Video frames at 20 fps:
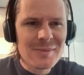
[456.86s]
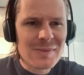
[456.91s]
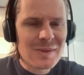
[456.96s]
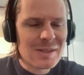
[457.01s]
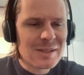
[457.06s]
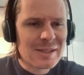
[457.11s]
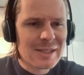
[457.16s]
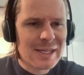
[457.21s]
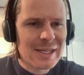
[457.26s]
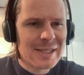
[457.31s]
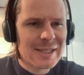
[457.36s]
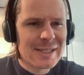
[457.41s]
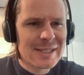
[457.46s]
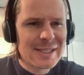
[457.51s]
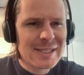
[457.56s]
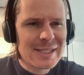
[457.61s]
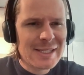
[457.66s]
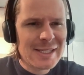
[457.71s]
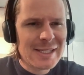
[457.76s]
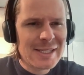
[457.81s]
Okay,
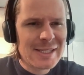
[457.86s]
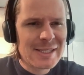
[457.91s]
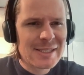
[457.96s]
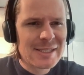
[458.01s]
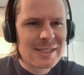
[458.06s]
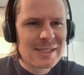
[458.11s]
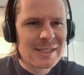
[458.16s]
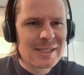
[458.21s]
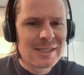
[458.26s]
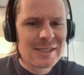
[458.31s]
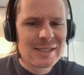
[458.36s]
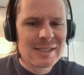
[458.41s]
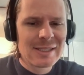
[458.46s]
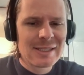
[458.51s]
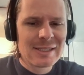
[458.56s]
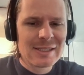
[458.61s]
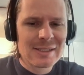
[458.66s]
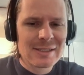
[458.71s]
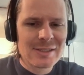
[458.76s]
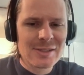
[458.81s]
Indy
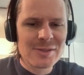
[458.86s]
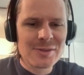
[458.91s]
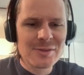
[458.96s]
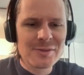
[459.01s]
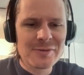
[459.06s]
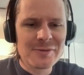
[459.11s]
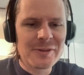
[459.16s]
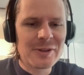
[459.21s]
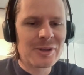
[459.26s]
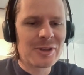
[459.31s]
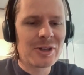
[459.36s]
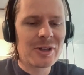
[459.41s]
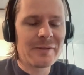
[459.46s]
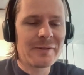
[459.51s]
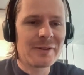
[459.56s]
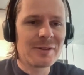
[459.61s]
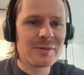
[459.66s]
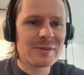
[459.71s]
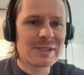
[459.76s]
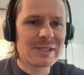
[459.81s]
to
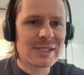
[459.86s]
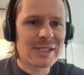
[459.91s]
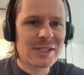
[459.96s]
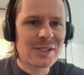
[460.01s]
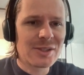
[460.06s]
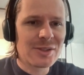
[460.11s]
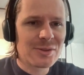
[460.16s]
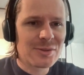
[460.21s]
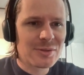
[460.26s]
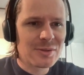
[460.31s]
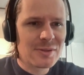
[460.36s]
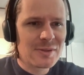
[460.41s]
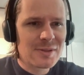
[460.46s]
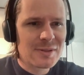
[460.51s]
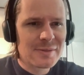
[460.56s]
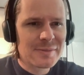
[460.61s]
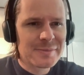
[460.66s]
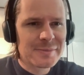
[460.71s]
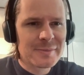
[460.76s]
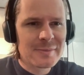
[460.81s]
Philadelphia was healed.
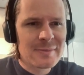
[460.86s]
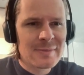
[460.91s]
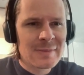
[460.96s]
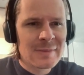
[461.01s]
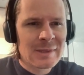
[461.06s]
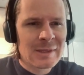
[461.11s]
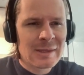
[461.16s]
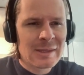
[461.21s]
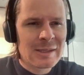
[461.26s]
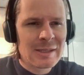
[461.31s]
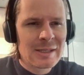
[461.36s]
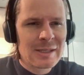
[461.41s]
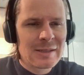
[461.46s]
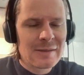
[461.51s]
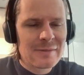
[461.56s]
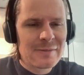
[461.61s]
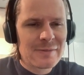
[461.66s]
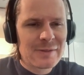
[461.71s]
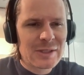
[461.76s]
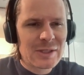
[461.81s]

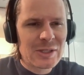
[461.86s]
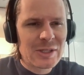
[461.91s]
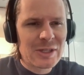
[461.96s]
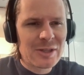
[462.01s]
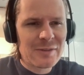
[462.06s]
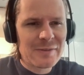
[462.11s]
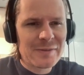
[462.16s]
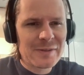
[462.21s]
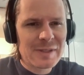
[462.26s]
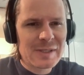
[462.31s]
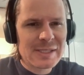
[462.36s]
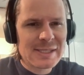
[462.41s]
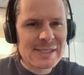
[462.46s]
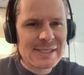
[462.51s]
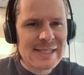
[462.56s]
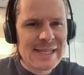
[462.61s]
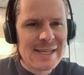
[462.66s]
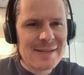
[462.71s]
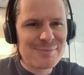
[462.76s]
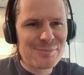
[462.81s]
Philadelphia
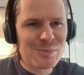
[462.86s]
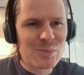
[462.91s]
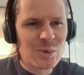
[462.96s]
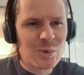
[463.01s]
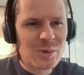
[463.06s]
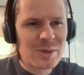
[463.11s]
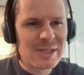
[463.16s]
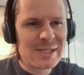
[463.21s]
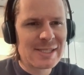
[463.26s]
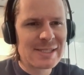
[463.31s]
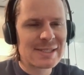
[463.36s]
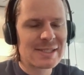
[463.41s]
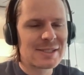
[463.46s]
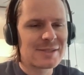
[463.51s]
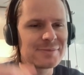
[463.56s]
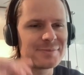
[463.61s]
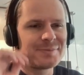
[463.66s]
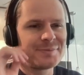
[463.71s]
sent Morris